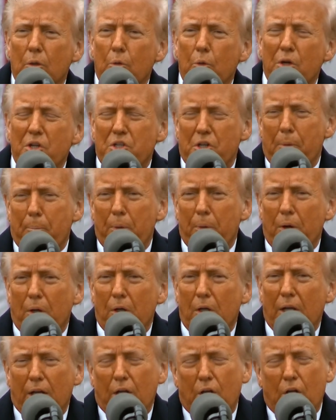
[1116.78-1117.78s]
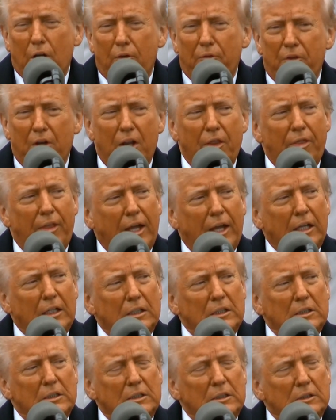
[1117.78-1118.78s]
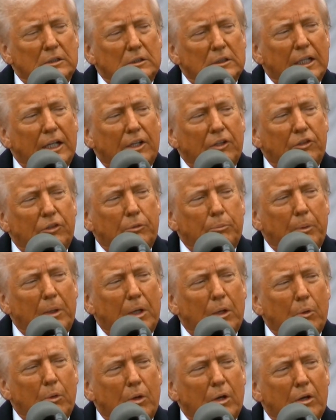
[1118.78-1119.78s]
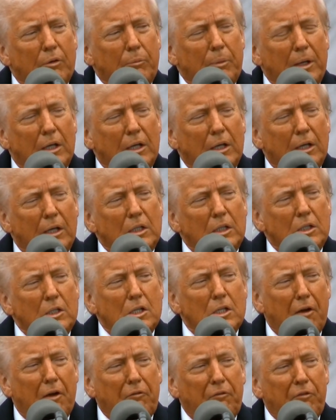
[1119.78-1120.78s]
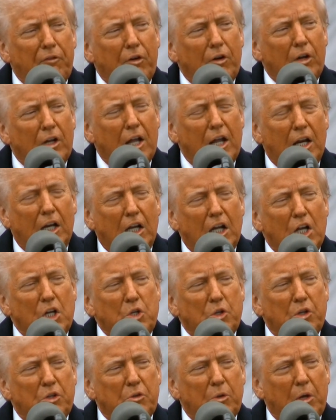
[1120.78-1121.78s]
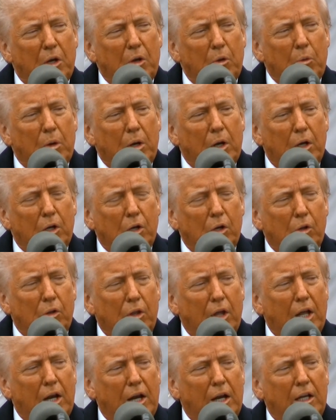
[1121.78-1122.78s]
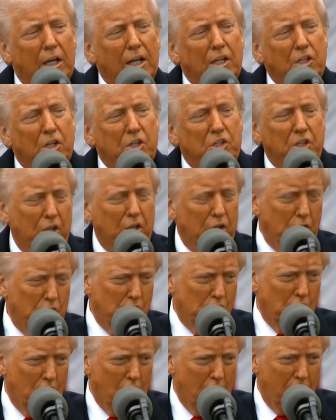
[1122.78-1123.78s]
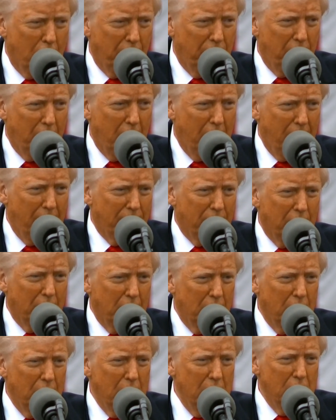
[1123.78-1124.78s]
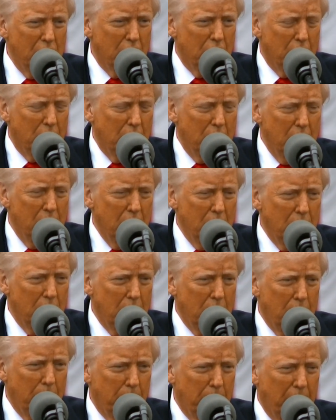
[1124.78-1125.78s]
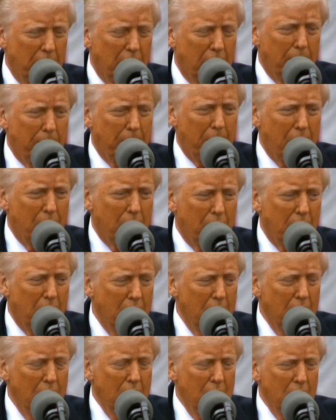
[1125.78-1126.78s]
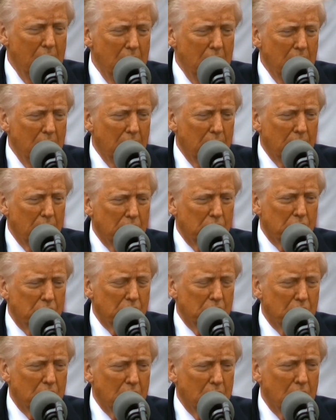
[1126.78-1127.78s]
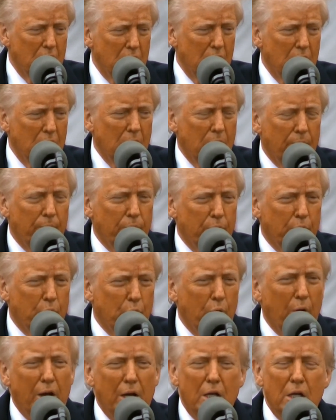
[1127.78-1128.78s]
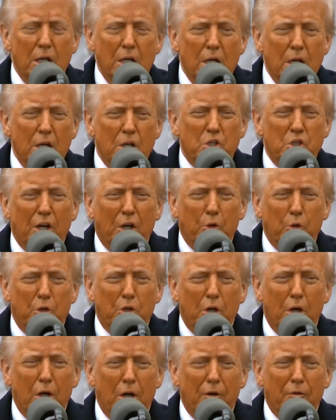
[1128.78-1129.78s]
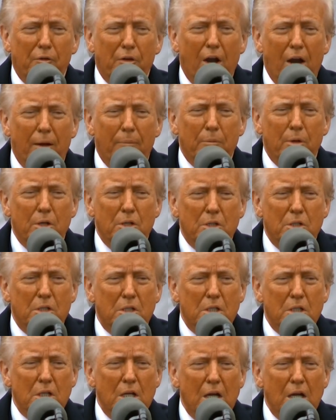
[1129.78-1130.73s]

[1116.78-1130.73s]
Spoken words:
reciprocal. I could have done that, yes, but it would have been tough for a lot of countries. We didn't want to do that. I'd like to see the chart if you have it. Could you bring it up, Howard? This is our great Secretary of Commerce,